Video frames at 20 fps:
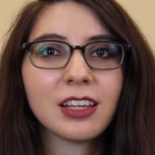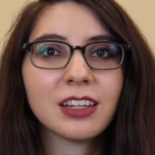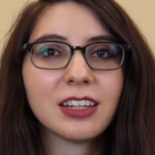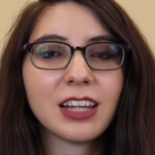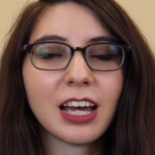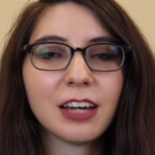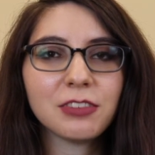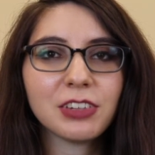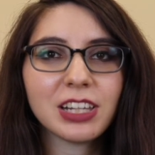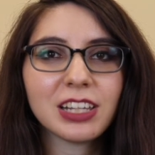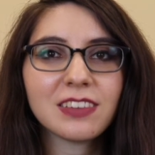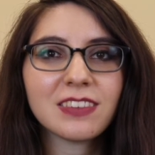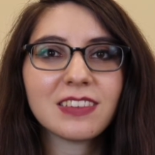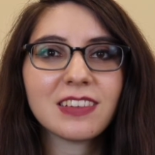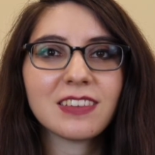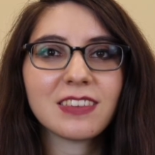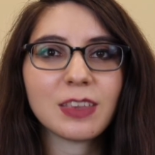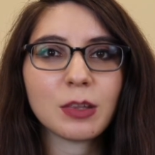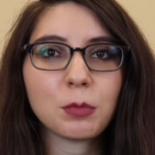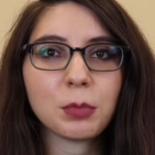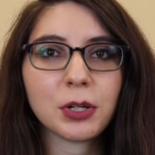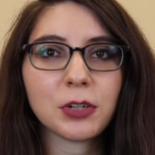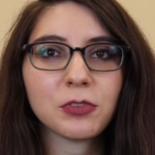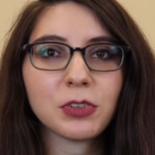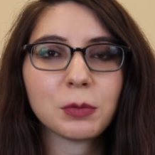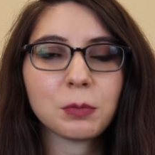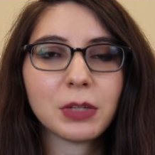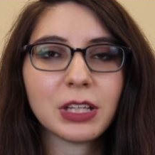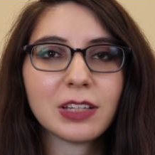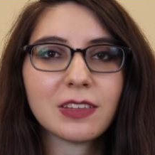Novelist is the
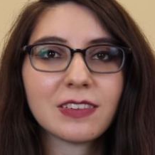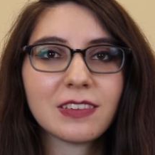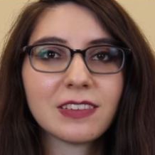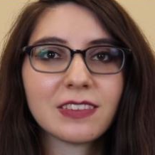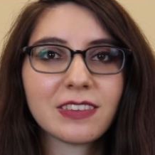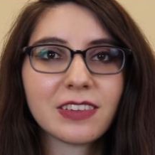perfect place to